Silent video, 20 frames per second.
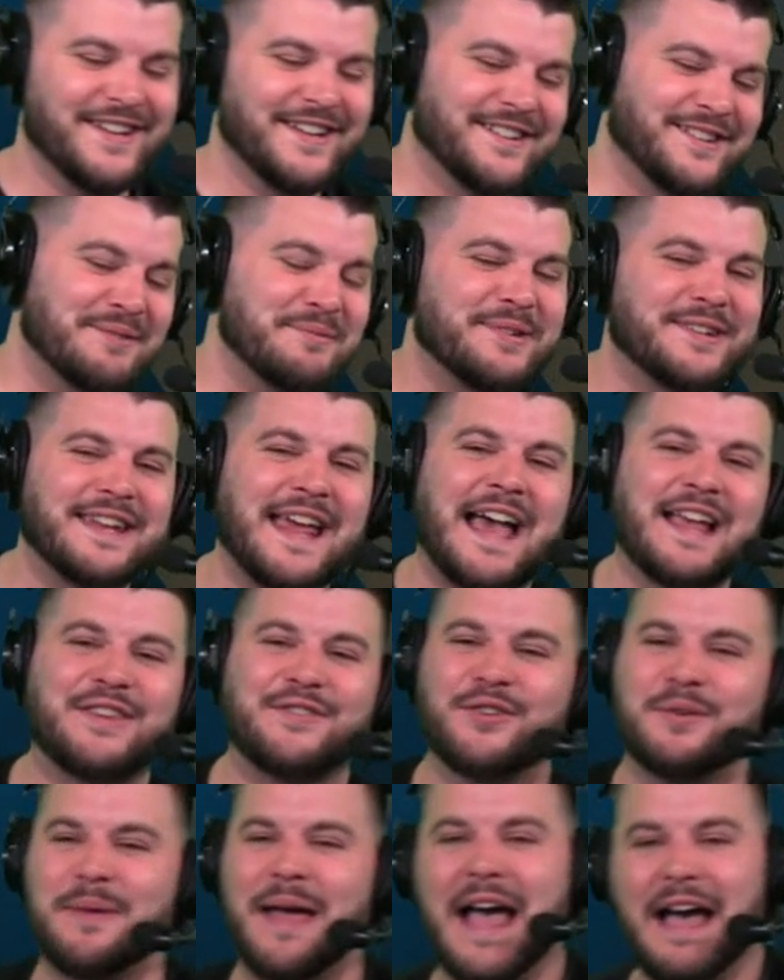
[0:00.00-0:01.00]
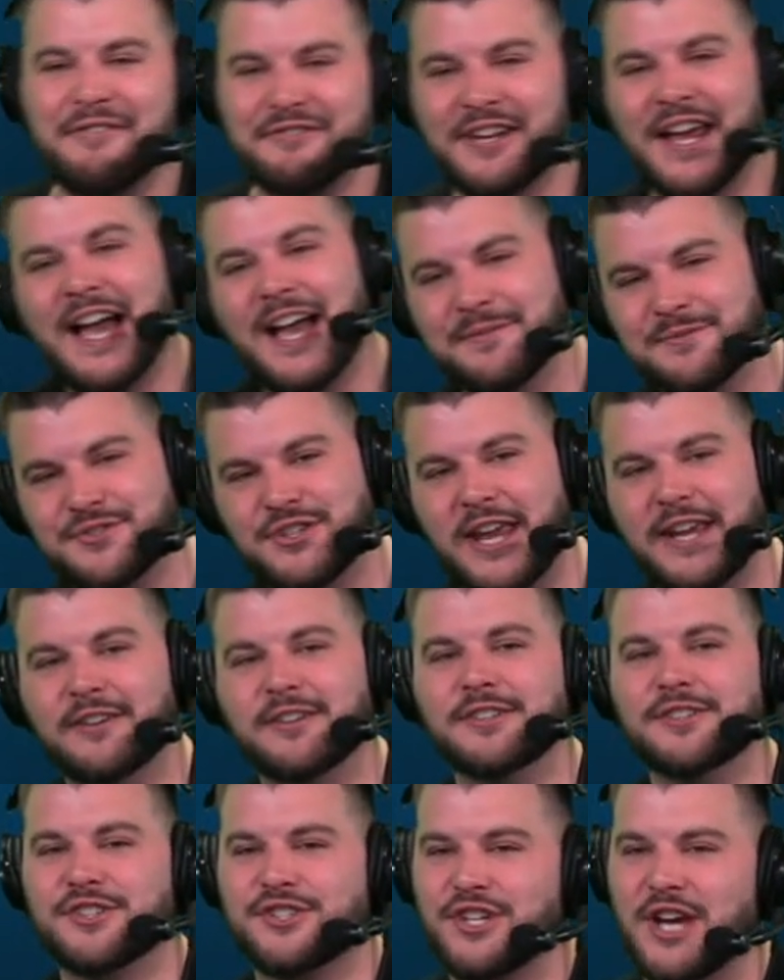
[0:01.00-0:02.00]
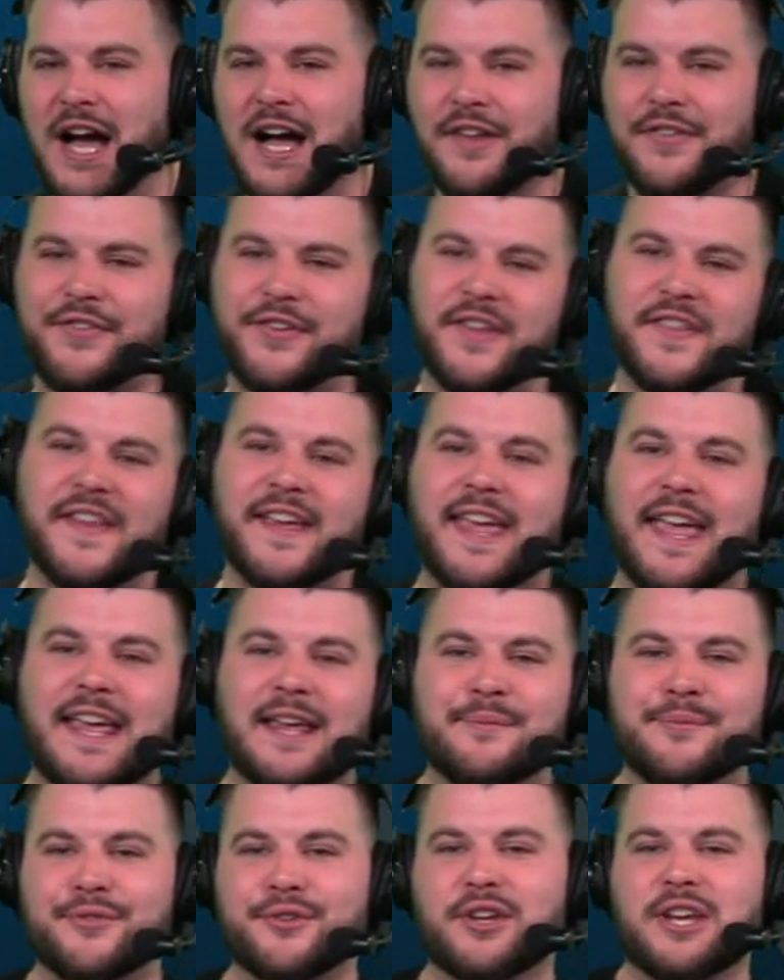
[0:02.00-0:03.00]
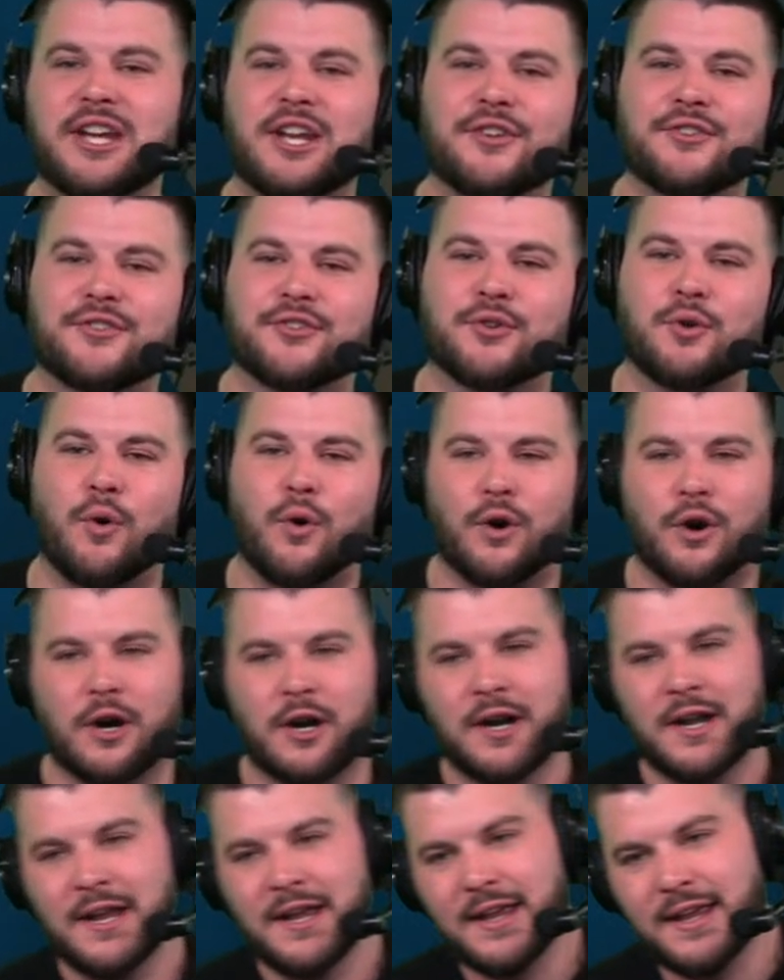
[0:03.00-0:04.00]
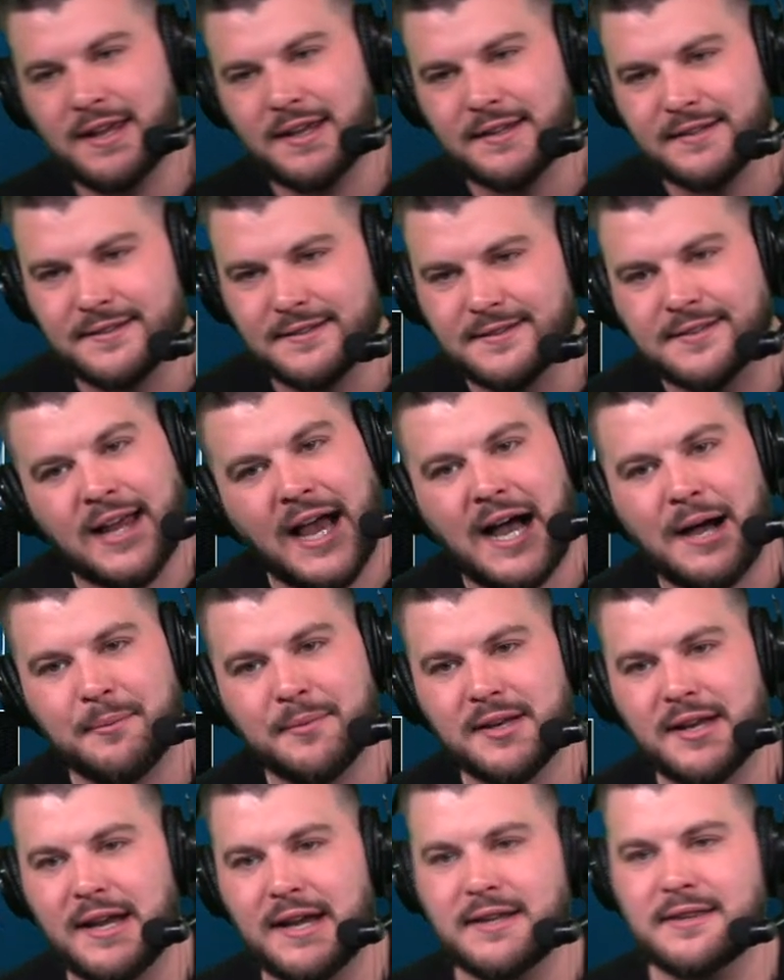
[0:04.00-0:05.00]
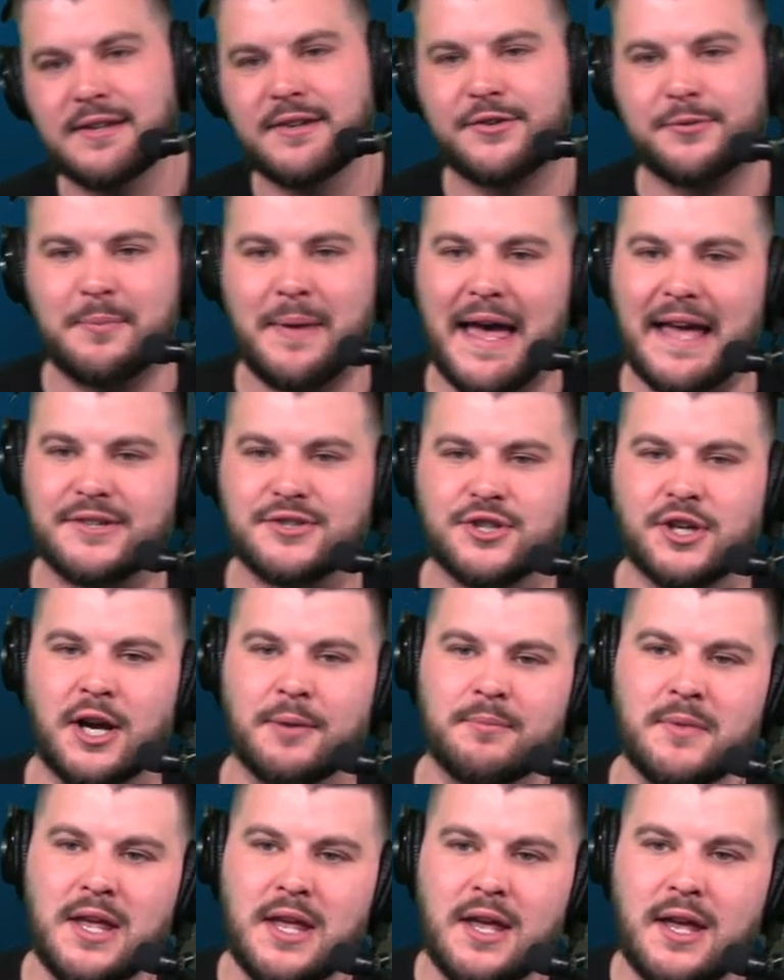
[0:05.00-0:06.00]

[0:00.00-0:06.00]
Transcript: Some stats from halftime. Jalen Johnson, the game's leading scorer. He is dominating this matchup.